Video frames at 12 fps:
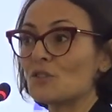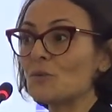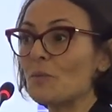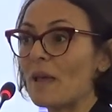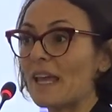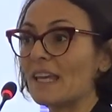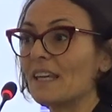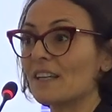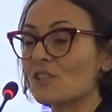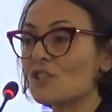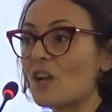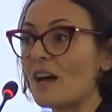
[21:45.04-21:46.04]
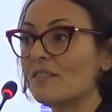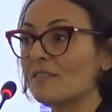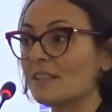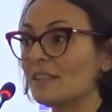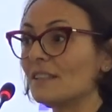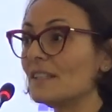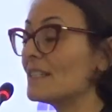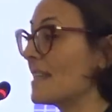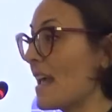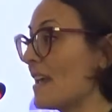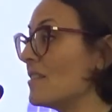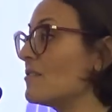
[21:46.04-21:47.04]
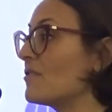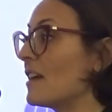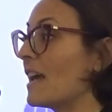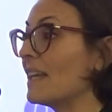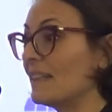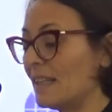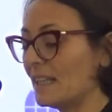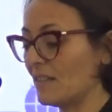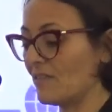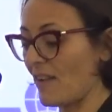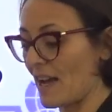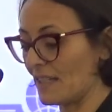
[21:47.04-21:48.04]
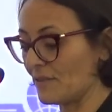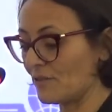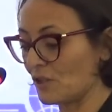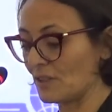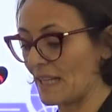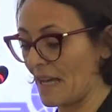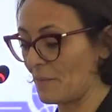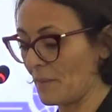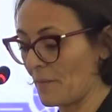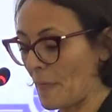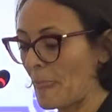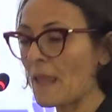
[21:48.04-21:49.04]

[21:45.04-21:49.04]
to make air travel safe and dignified for them,